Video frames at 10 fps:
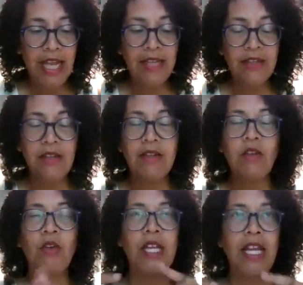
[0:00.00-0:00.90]
and
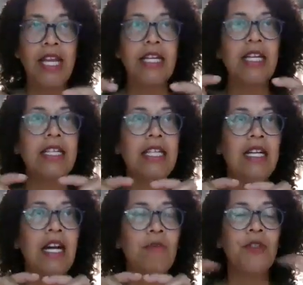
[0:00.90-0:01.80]
create an
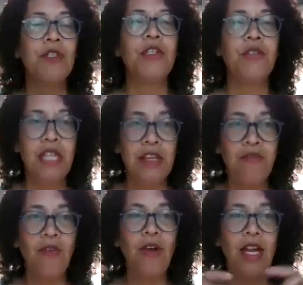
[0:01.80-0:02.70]
opportunity
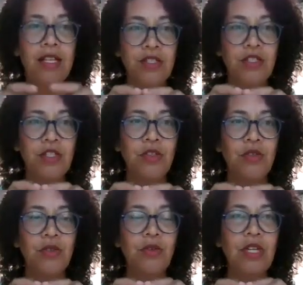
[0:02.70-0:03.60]
for us
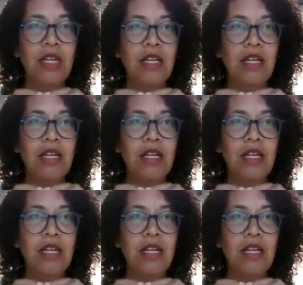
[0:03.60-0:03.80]
to